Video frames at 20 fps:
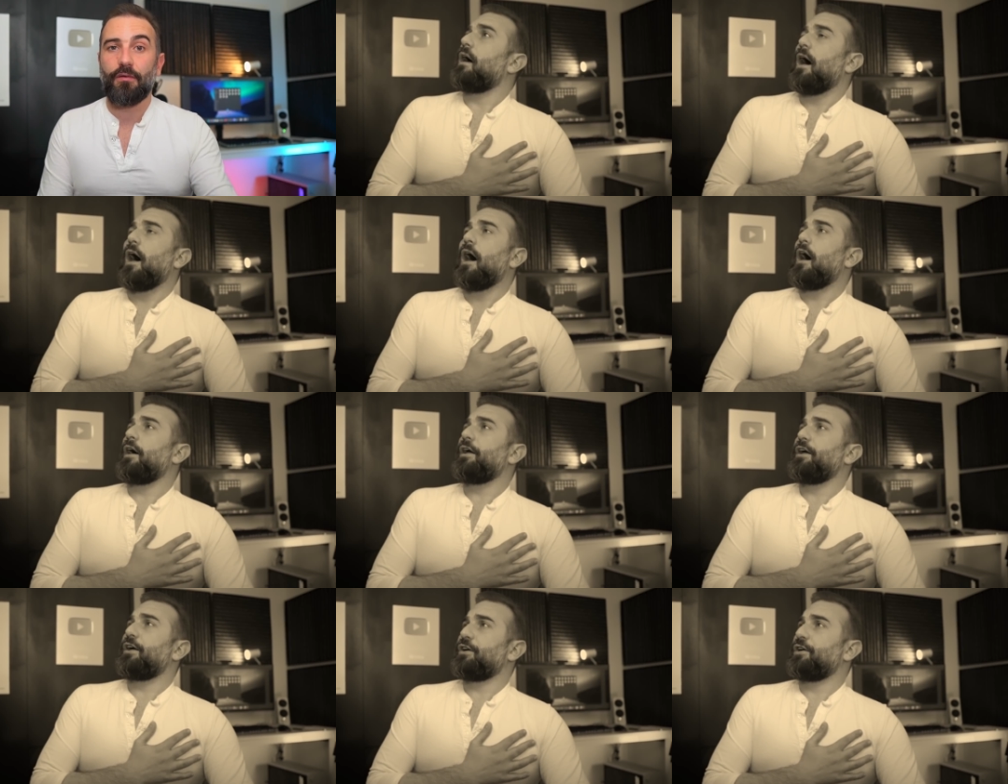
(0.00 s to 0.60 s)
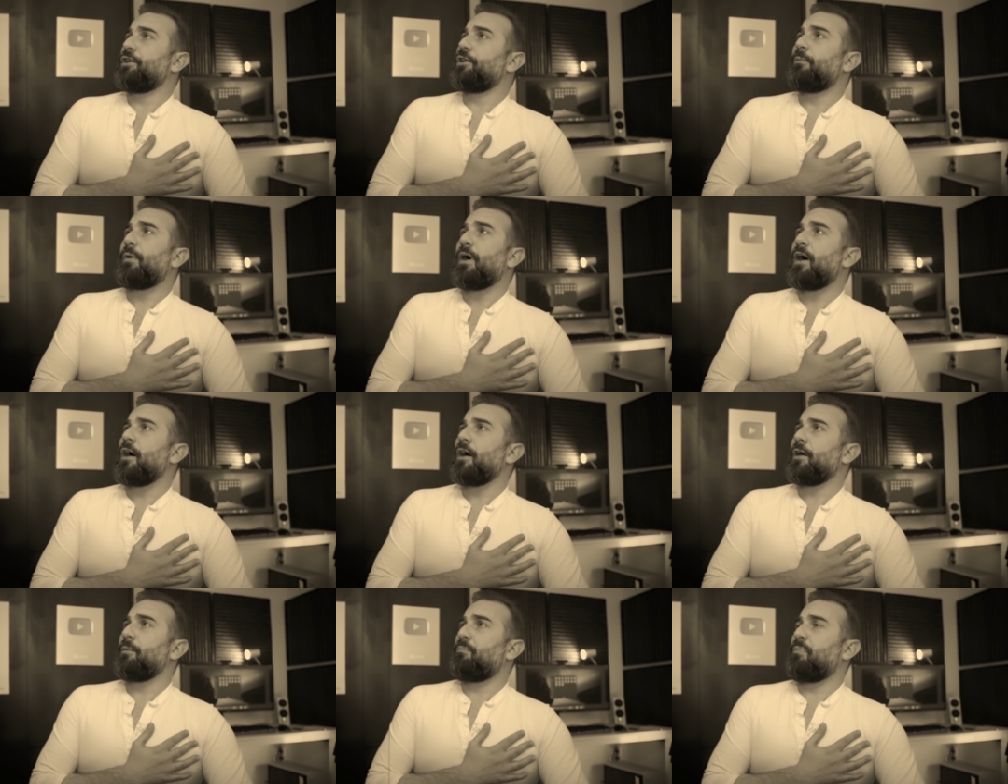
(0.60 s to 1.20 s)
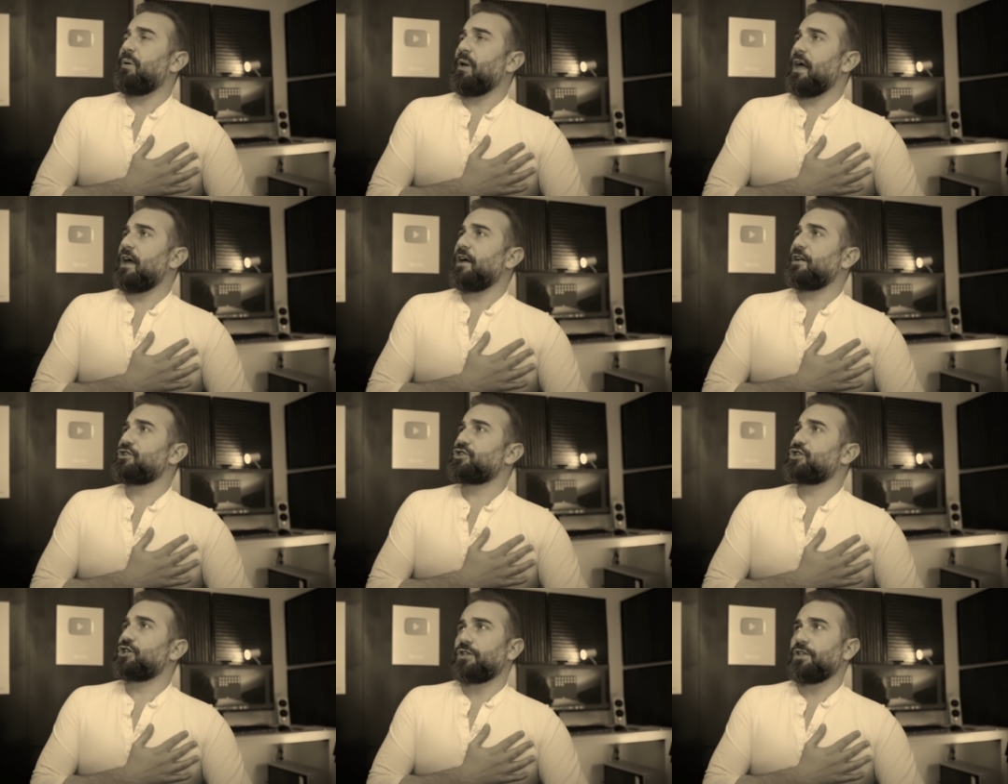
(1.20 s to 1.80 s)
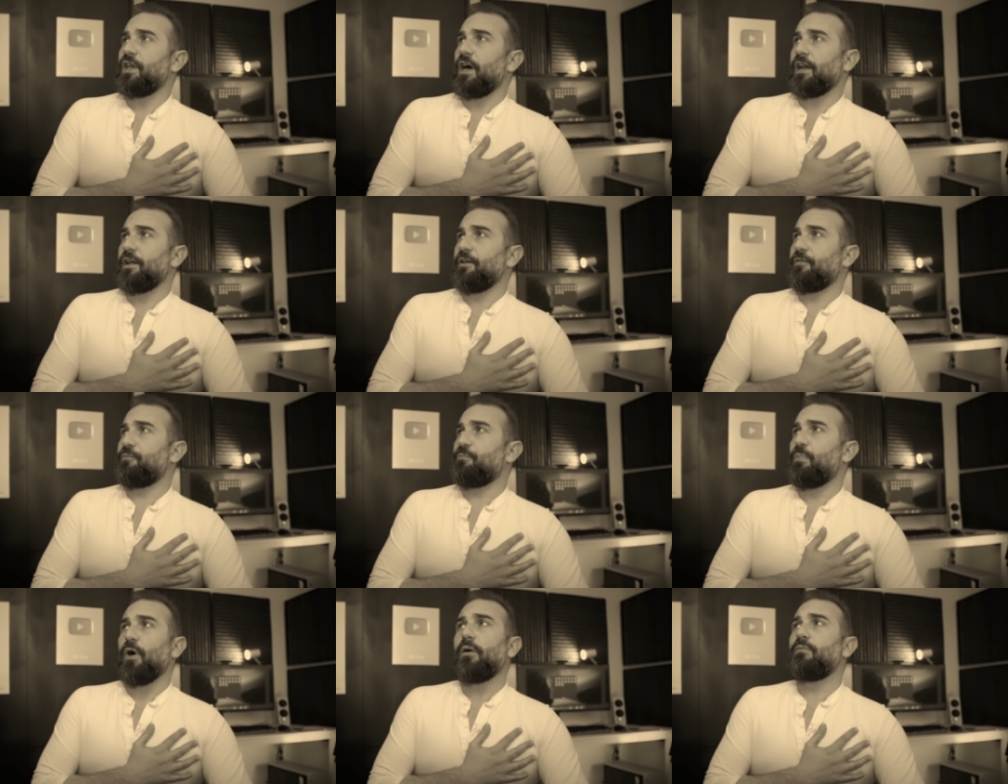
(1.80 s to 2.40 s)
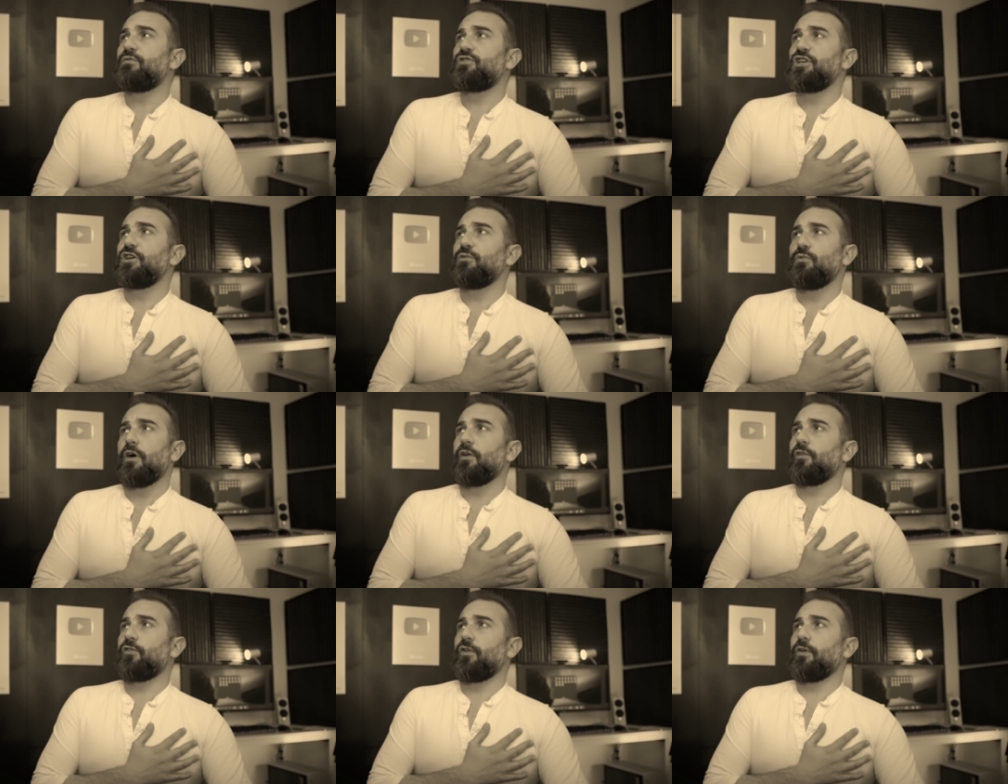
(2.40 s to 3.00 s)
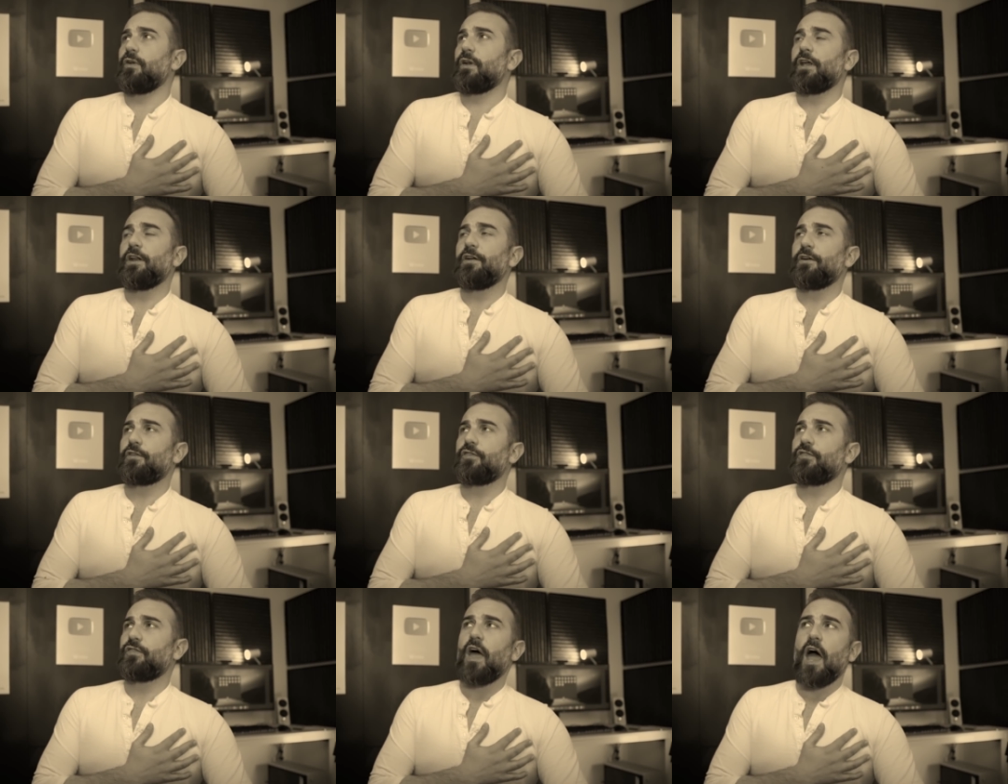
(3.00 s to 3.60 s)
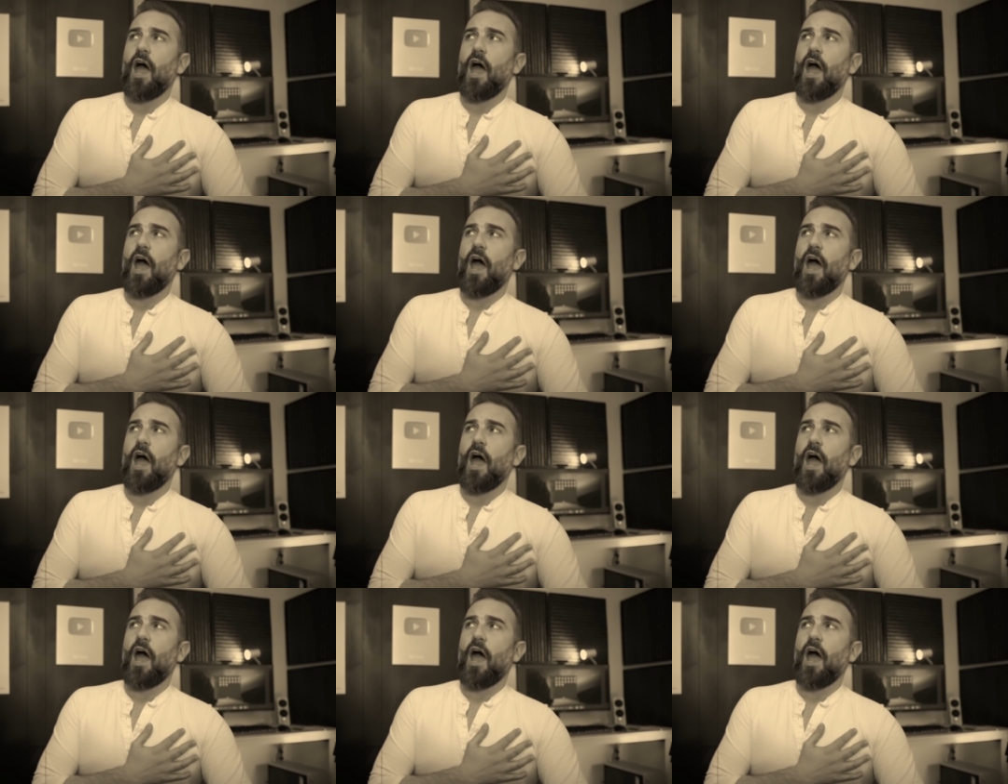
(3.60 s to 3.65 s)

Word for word: I hereby pledge that if PUBG runs on Linux,